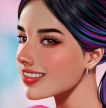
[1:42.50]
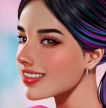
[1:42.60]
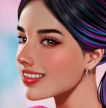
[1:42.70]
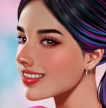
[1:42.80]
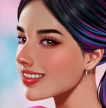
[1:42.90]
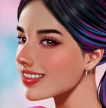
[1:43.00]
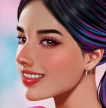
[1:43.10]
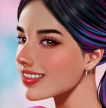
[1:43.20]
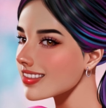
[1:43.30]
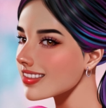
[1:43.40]

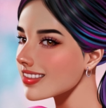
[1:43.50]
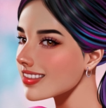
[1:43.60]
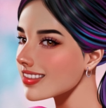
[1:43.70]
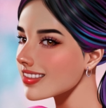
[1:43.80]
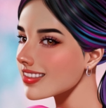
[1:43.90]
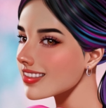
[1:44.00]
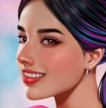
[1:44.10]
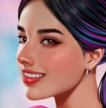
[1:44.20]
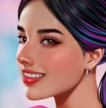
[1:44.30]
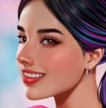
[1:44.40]

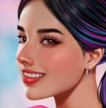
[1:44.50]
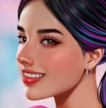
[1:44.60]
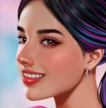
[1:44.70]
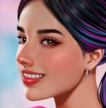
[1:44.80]
Nothing is said.